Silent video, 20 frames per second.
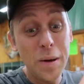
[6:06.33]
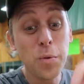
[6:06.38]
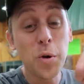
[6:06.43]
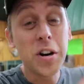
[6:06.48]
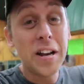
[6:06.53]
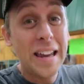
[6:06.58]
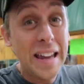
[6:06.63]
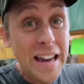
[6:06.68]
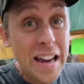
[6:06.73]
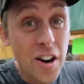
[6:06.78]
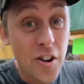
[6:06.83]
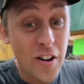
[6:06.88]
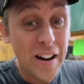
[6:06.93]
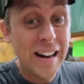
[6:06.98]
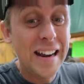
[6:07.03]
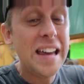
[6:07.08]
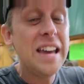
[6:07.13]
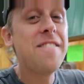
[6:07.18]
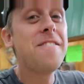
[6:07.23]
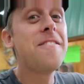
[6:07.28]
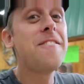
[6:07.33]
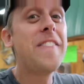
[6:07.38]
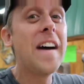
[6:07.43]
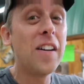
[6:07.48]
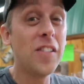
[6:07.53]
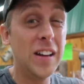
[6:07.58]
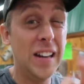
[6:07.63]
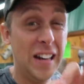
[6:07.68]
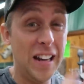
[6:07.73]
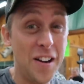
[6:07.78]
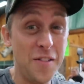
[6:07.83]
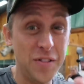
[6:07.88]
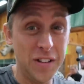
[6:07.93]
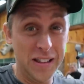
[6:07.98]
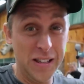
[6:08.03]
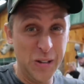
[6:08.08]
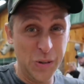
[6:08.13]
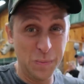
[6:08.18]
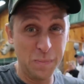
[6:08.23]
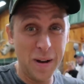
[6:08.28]
we were here and he fell in love
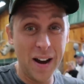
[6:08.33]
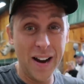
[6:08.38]
with this